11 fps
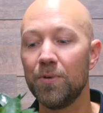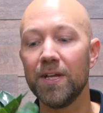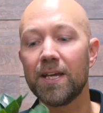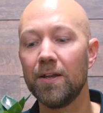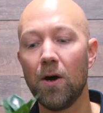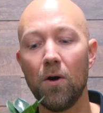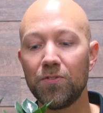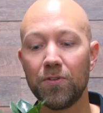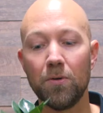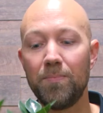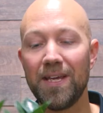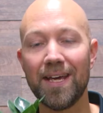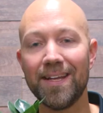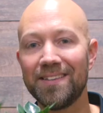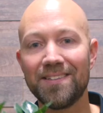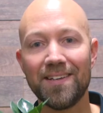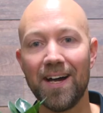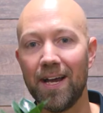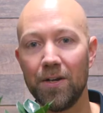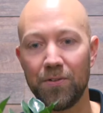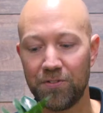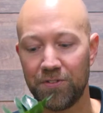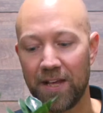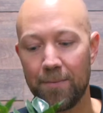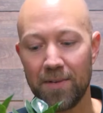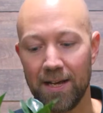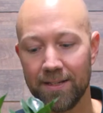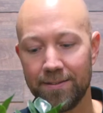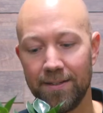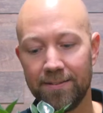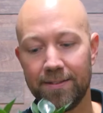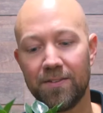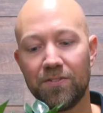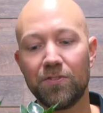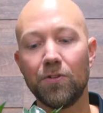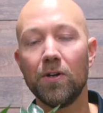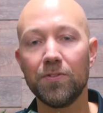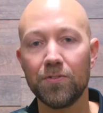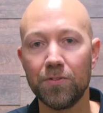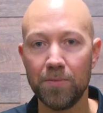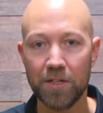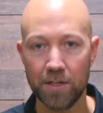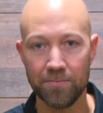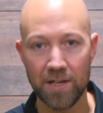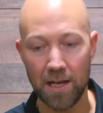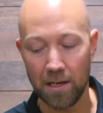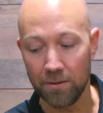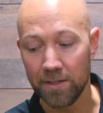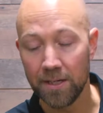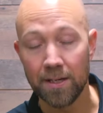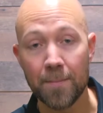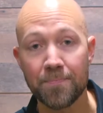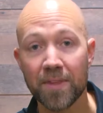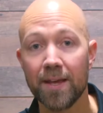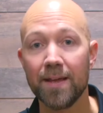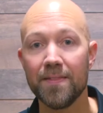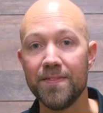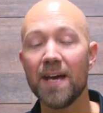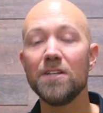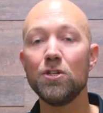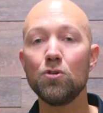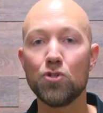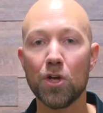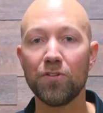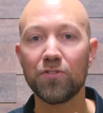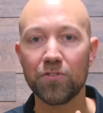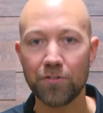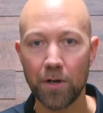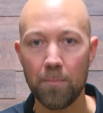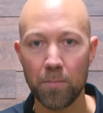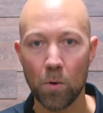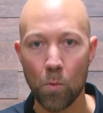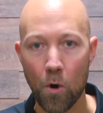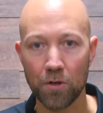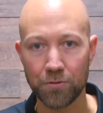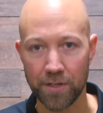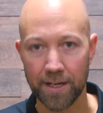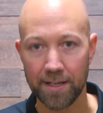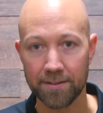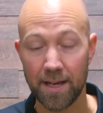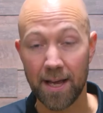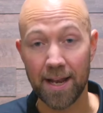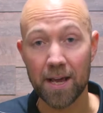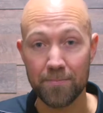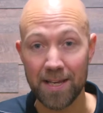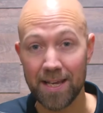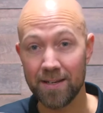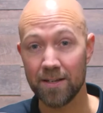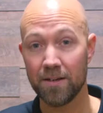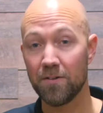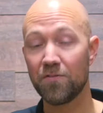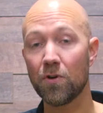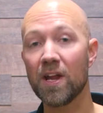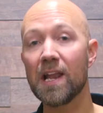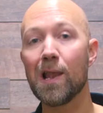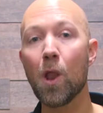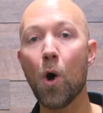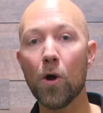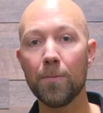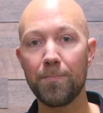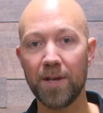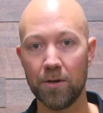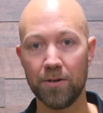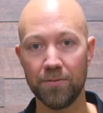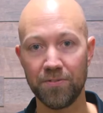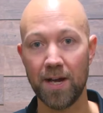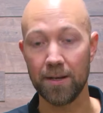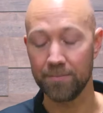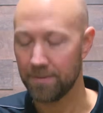it can also be an entire stem like this that starts to become yellow. Then you just stop watering it. And I mean for a long period of time.